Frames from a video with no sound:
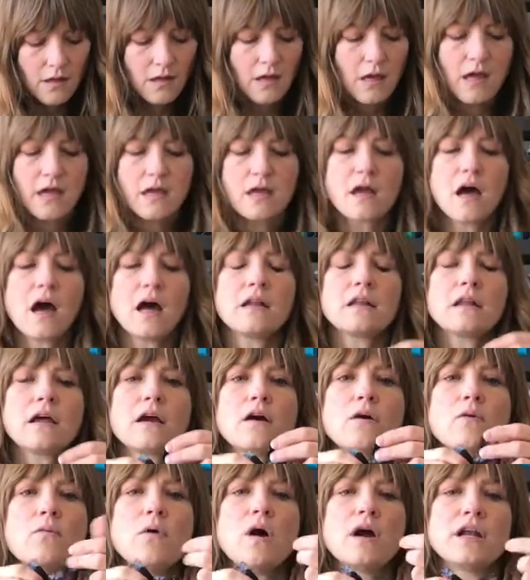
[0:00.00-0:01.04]
and cut like a
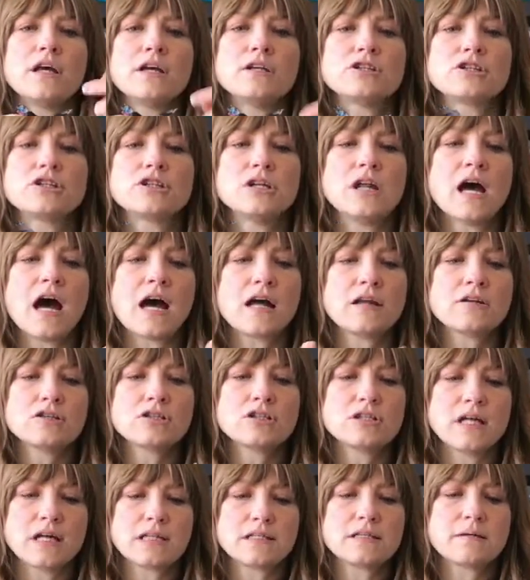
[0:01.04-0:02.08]
1-inch notch.
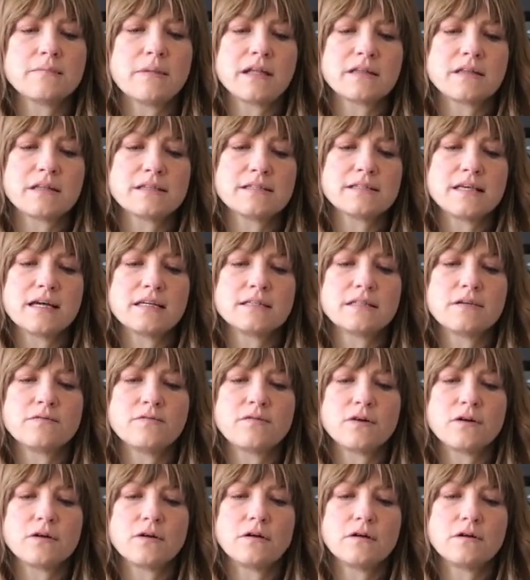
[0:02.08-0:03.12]
That's about the size of
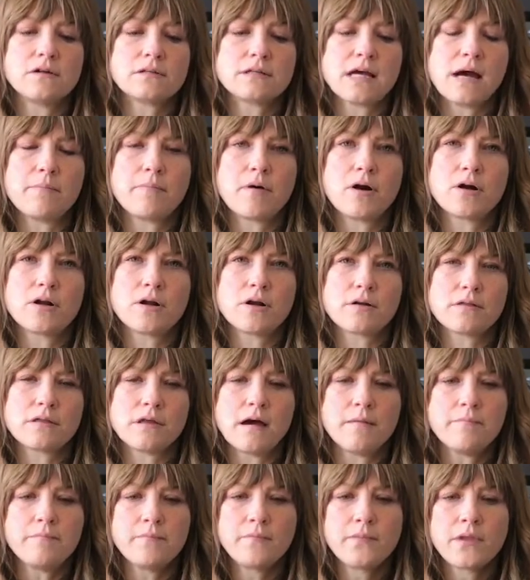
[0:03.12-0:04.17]
your top part of your thumb.